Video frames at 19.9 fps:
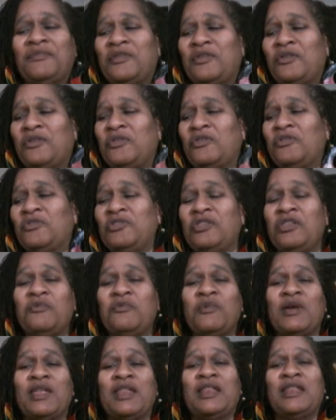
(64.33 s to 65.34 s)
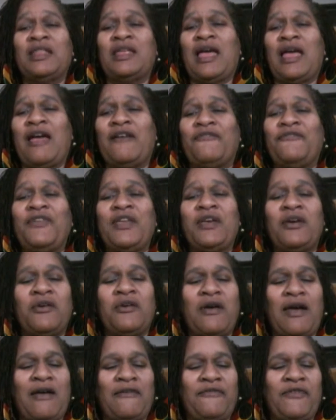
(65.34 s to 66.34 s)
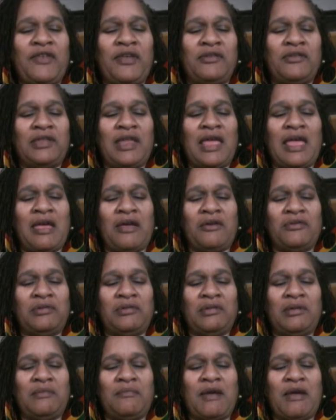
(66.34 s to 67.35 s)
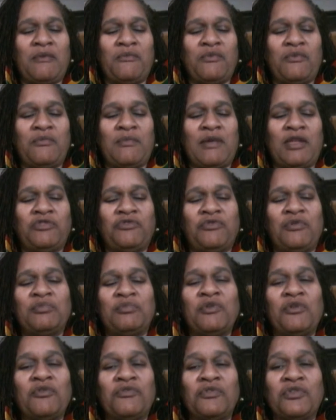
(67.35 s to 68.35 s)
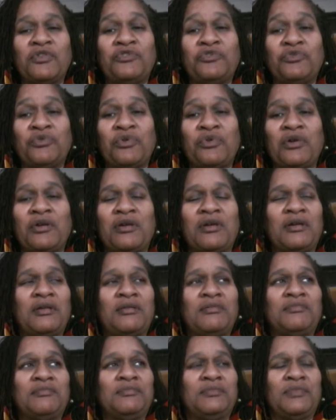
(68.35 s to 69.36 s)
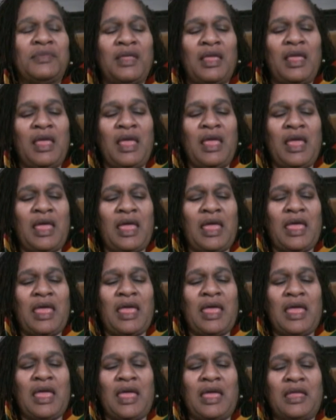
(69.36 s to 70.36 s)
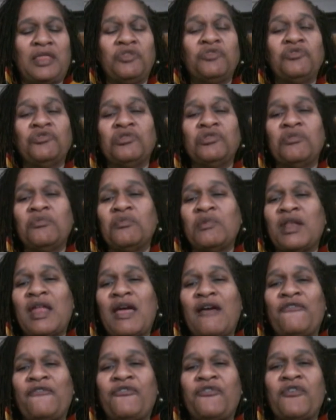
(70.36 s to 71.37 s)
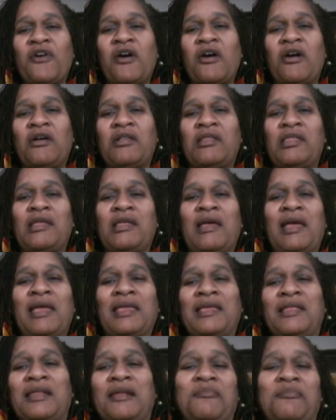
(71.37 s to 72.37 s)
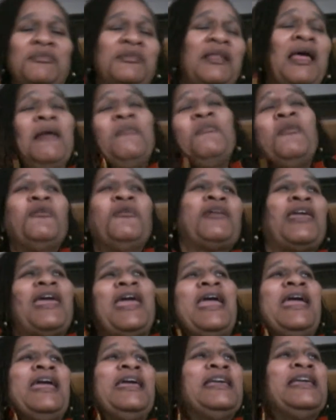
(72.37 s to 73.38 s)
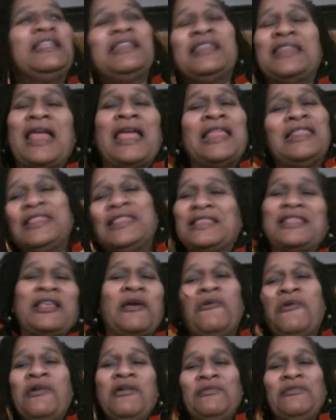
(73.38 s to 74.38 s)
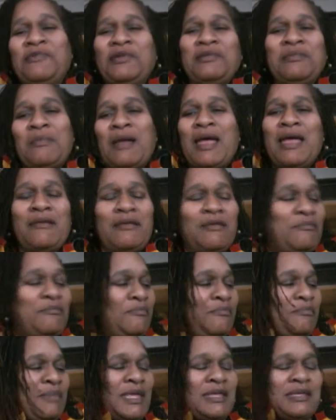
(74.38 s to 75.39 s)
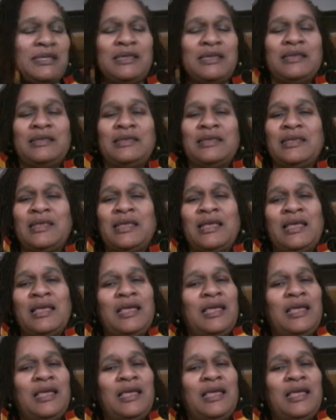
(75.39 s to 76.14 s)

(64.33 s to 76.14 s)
You know, usually when I fell down in my room, I tripped over a drawer. And usually when I fall, I get up and I'm okay and I just go on with my business.